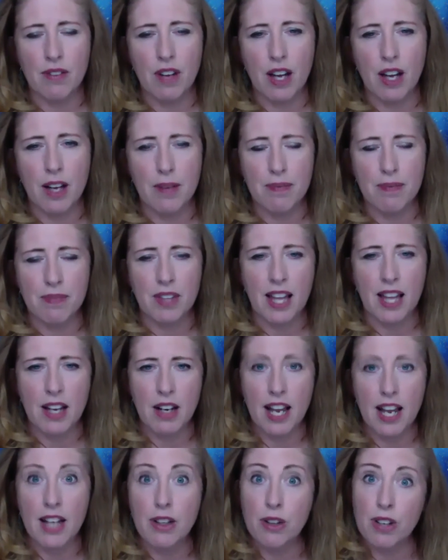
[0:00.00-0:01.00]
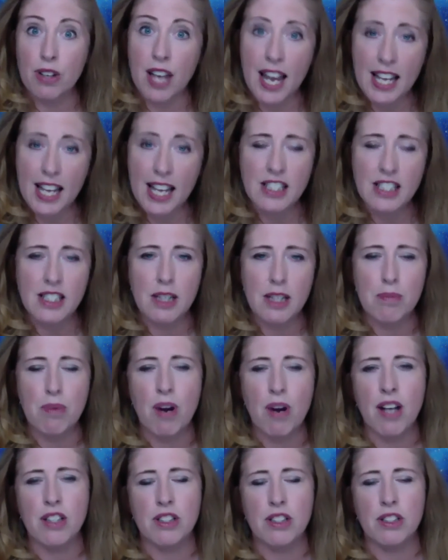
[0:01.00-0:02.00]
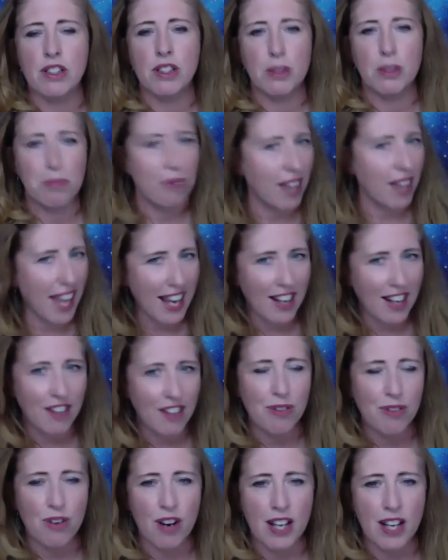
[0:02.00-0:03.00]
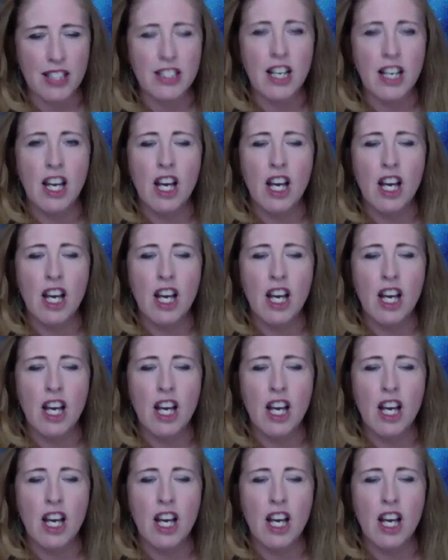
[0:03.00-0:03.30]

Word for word: um, that Edgar Cayce brought to the planet for us